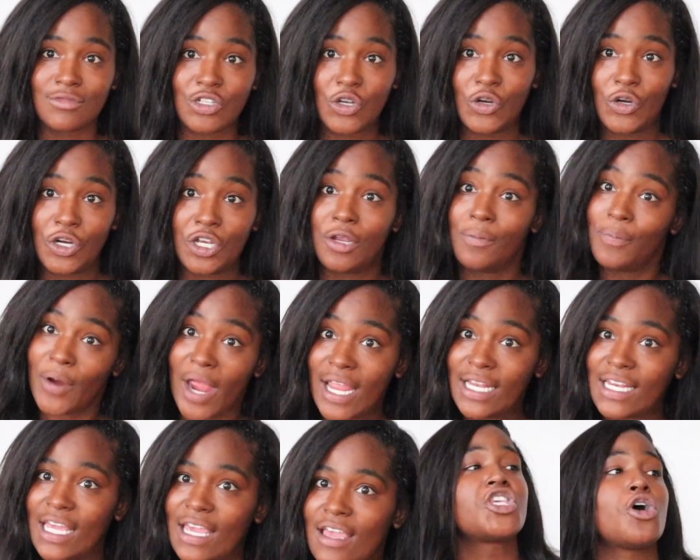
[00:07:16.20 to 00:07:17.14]
girl, you're
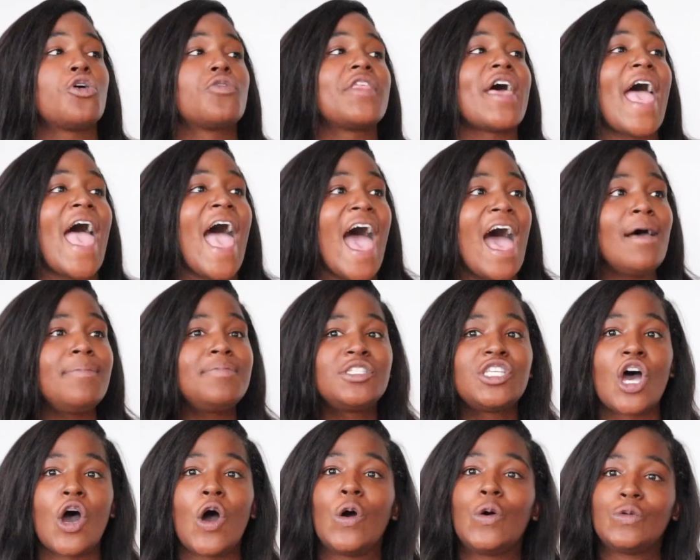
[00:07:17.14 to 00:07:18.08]
pregnant. So the app
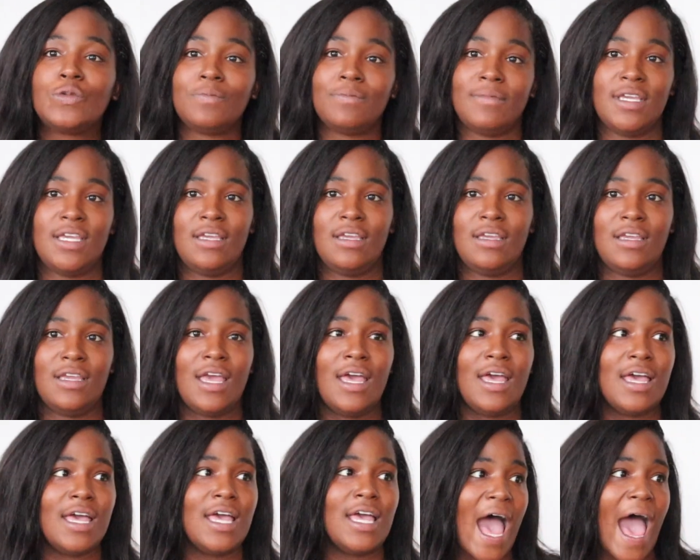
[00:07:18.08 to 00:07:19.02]
told me
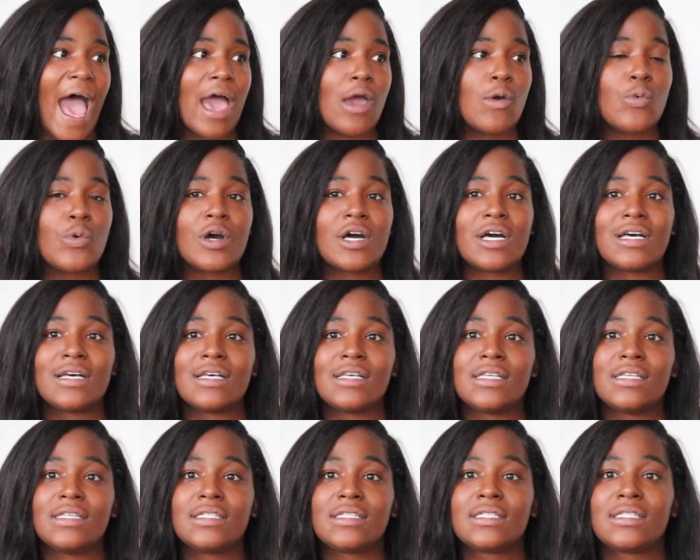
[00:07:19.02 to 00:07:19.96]
I
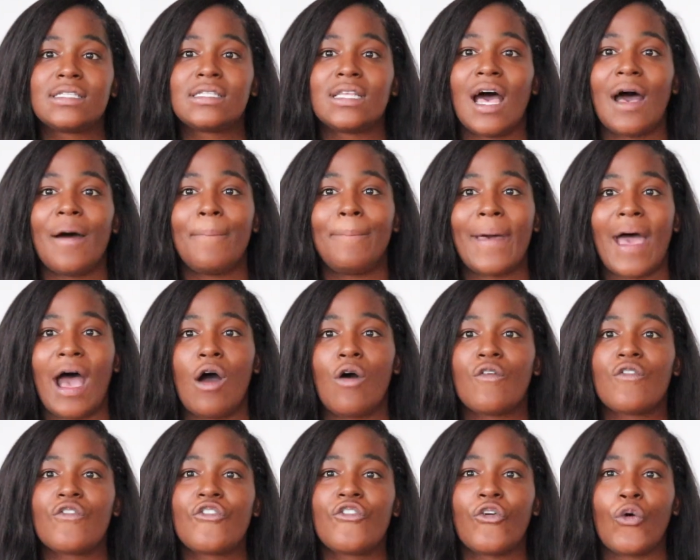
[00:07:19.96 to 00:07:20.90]
was
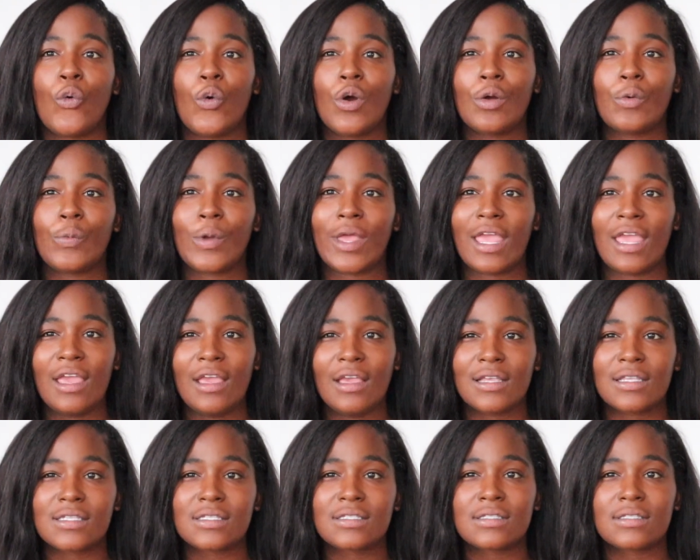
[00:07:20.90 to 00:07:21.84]
about 4
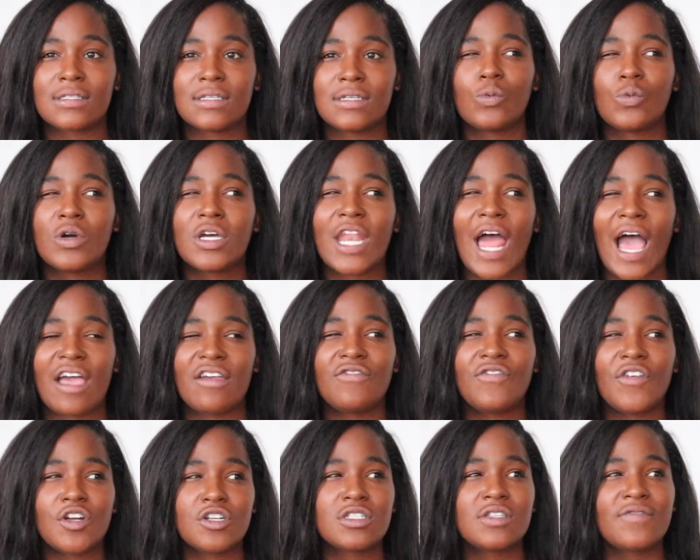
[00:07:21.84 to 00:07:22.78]
weeks when I
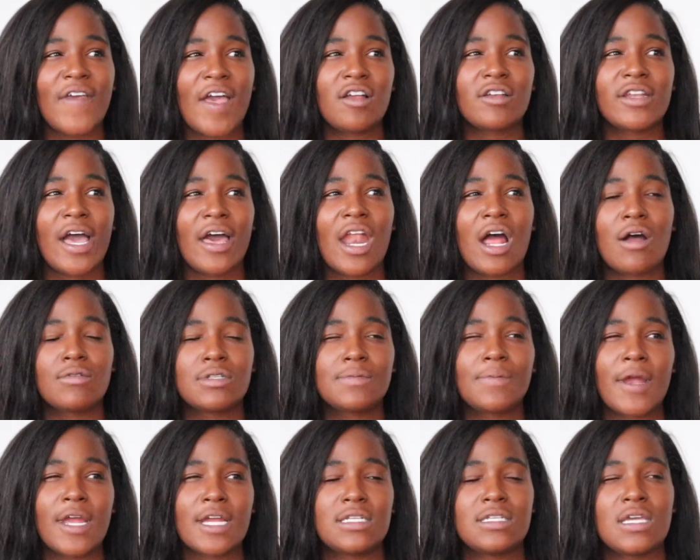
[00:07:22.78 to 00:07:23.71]
first found out I was
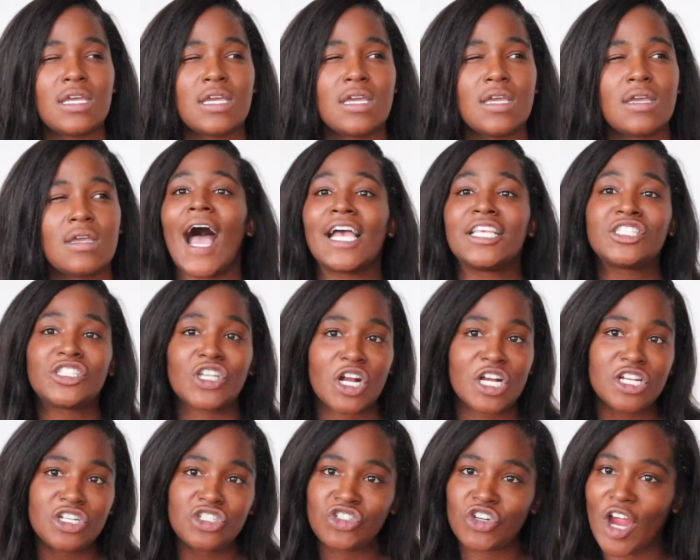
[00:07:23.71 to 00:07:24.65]
pregnant. I
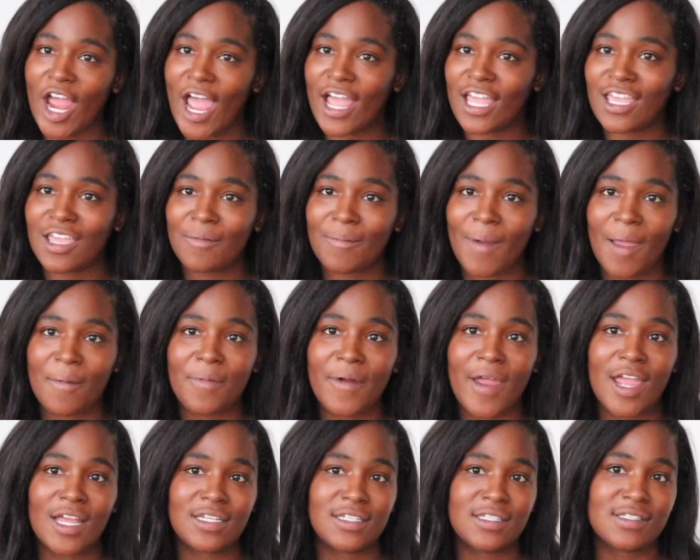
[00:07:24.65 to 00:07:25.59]
started tracking my
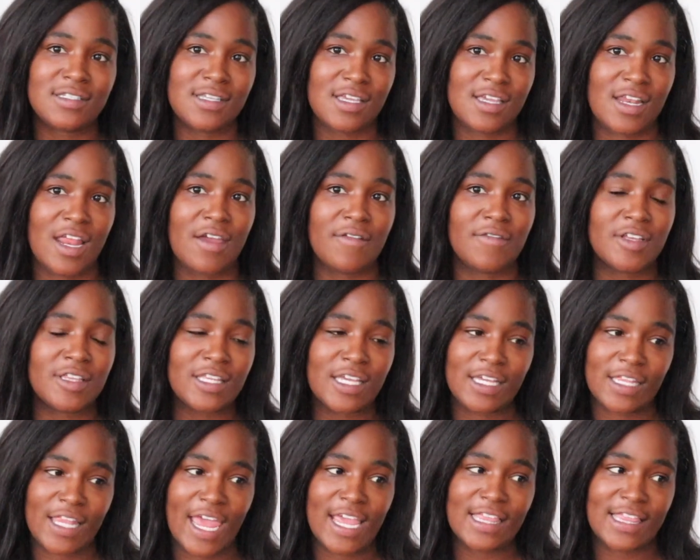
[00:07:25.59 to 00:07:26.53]
pregnancy and
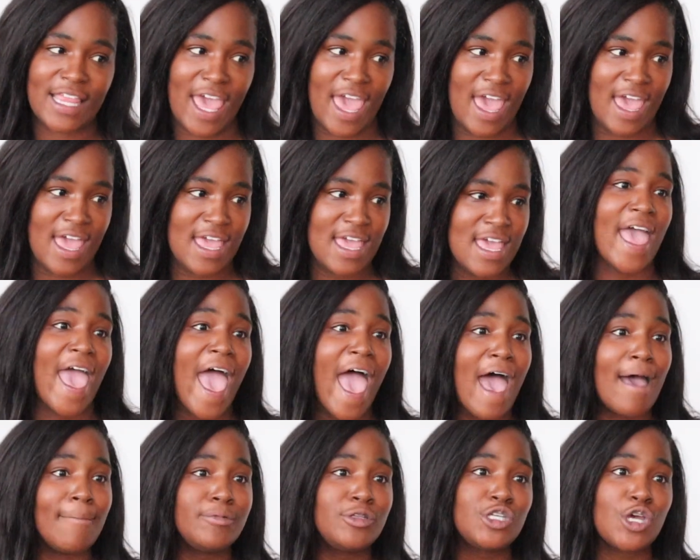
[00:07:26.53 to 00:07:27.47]
everything like that. The
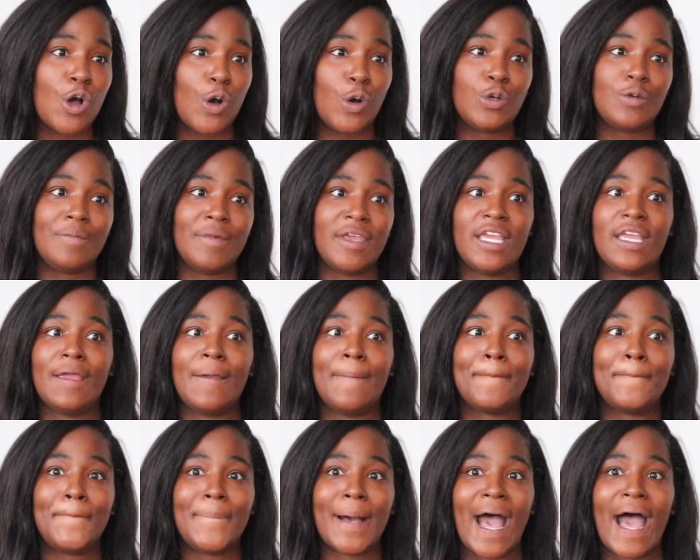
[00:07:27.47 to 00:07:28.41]
app told
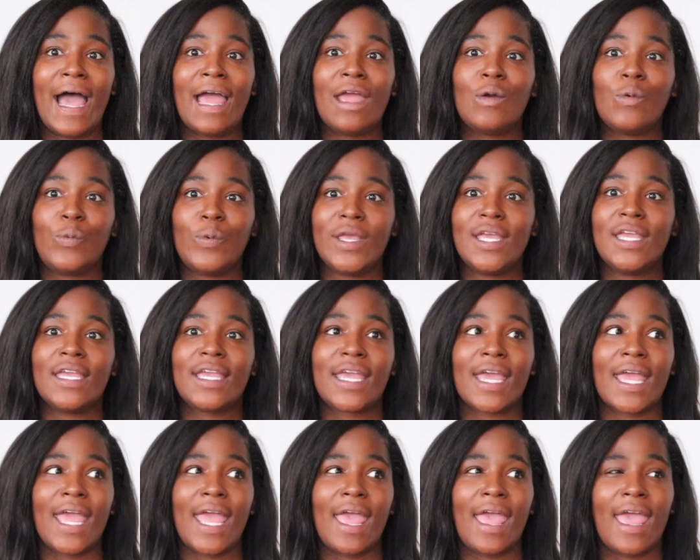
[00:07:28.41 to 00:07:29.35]
me by week
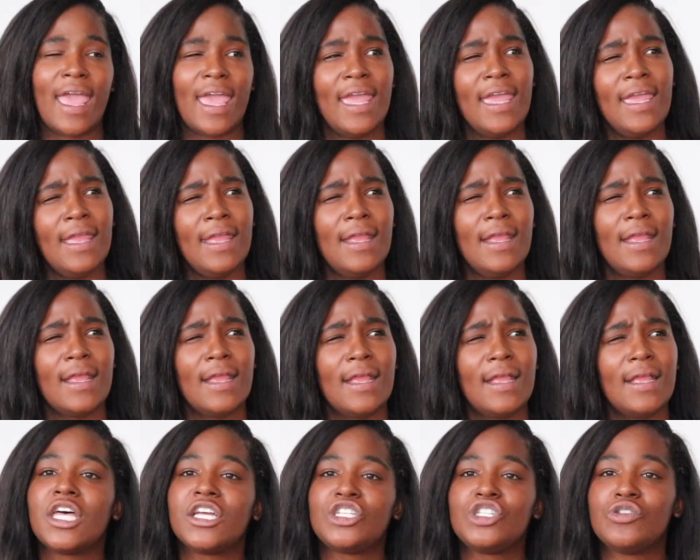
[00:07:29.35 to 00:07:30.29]

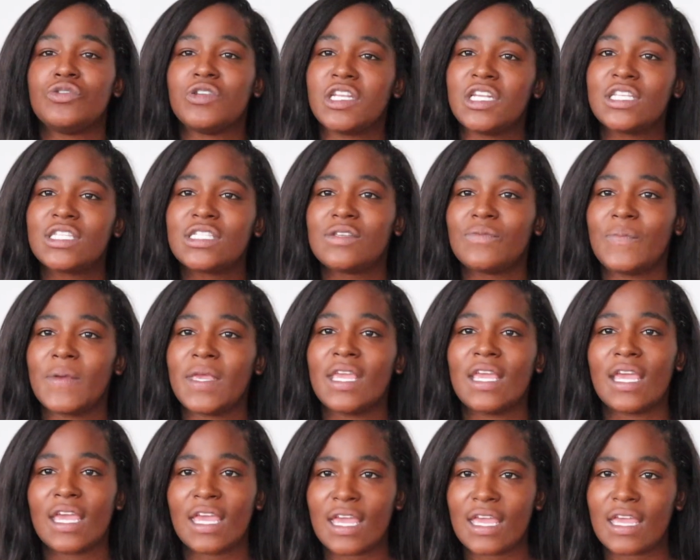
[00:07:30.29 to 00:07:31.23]
8 that you needed to
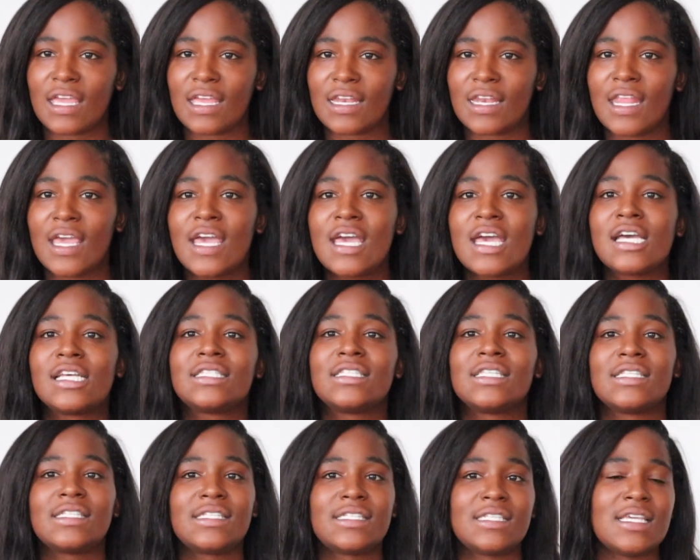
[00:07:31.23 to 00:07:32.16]
be in
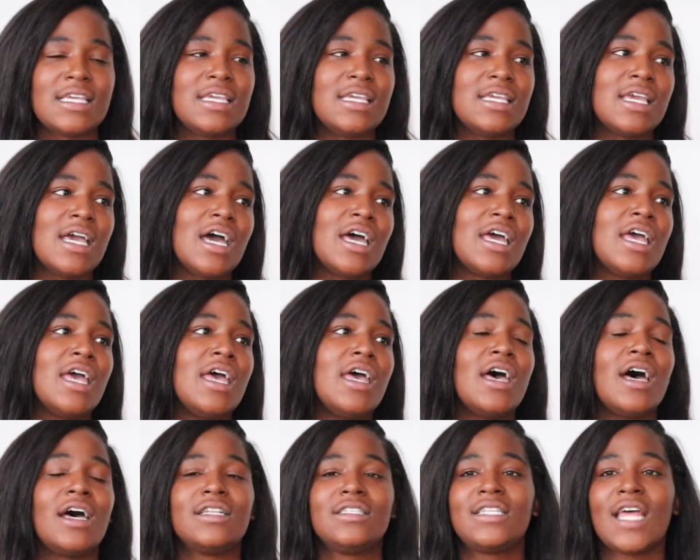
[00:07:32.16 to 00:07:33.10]
to see
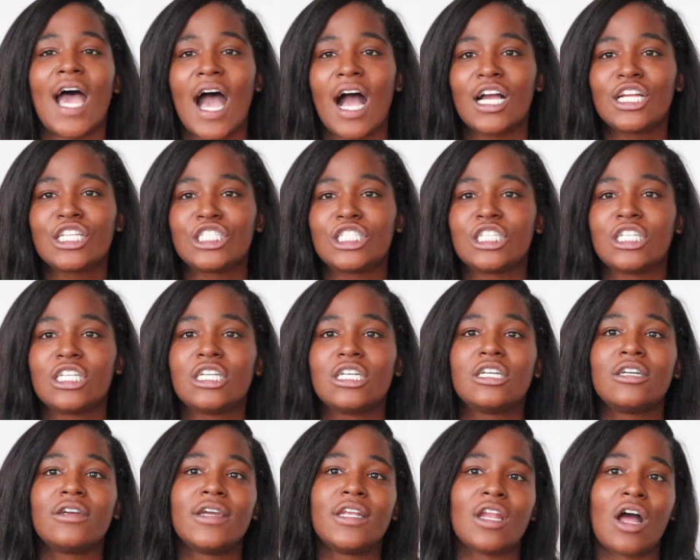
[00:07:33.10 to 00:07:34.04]
a doctor
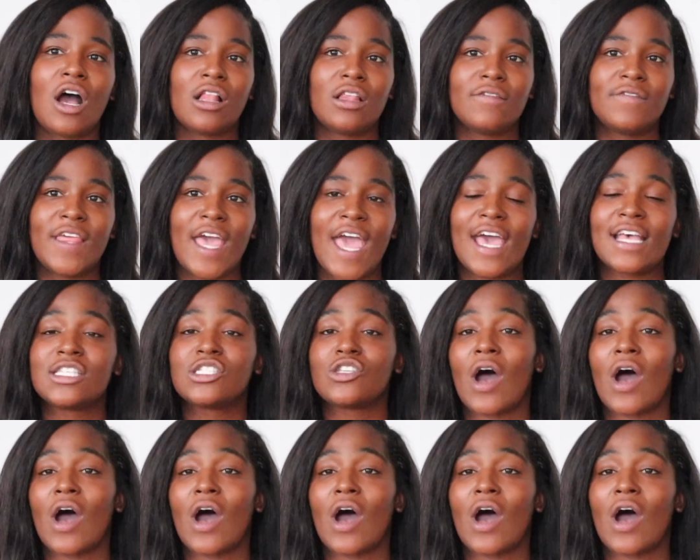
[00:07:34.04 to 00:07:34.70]
and all of that.